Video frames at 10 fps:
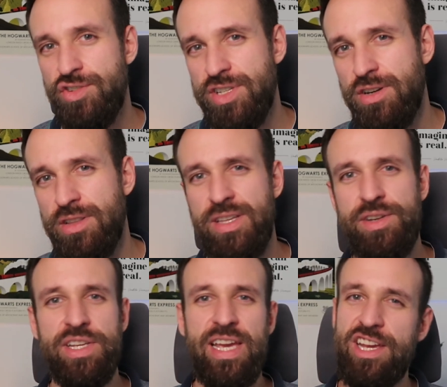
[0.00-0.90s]
user
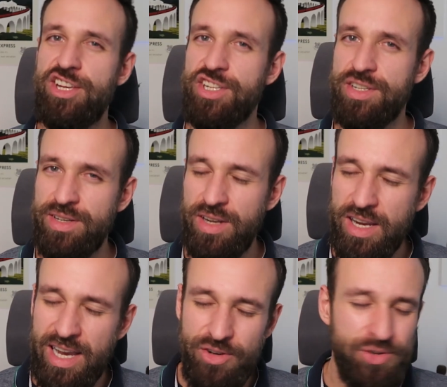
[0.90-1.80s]
authentication,
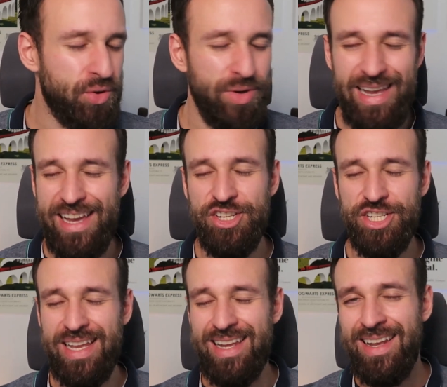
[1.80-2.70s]
account creation,
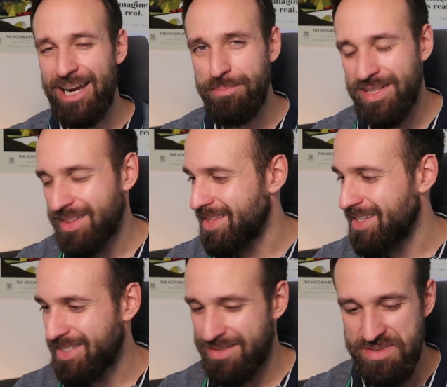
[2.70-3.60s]
and I built
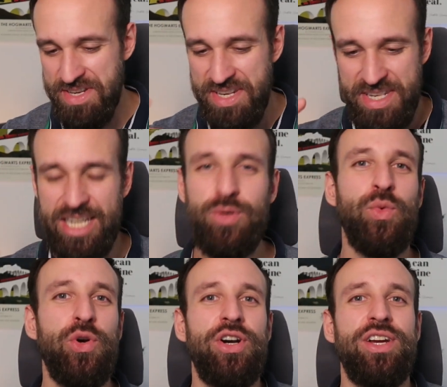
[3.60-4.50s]
this
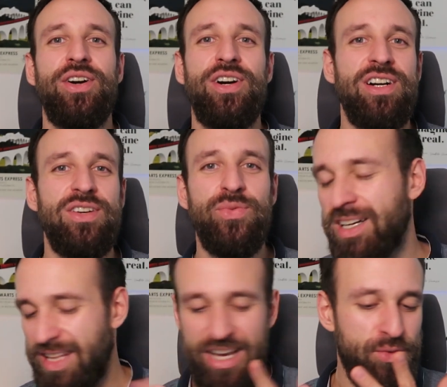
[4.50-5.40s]
network of
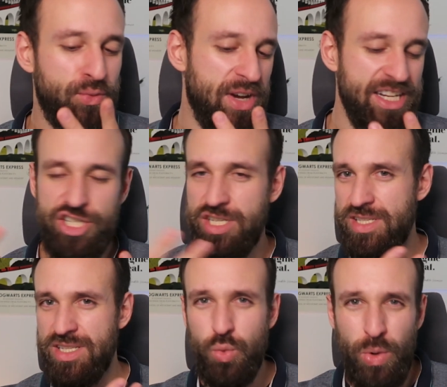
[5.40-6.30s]
cloud
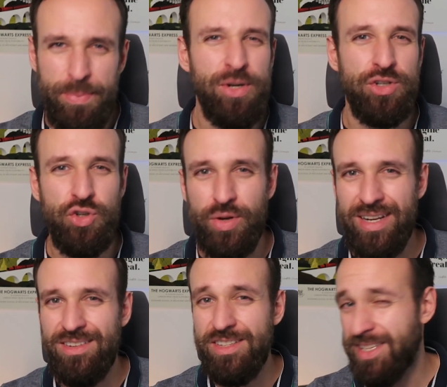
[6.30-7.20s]
functions and webhook
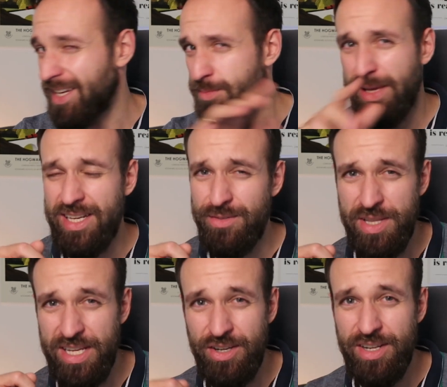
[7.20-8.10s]
triggers and I explained
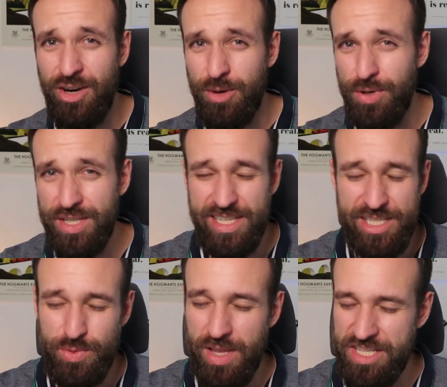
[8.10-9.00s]
everything on our podcast
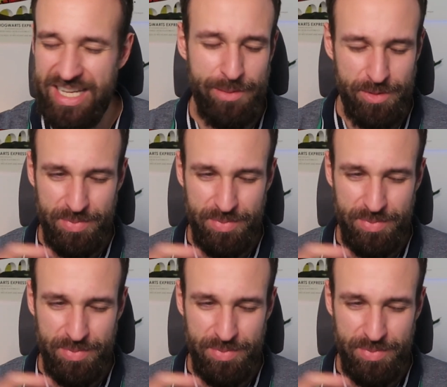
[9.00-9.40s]
with Simon.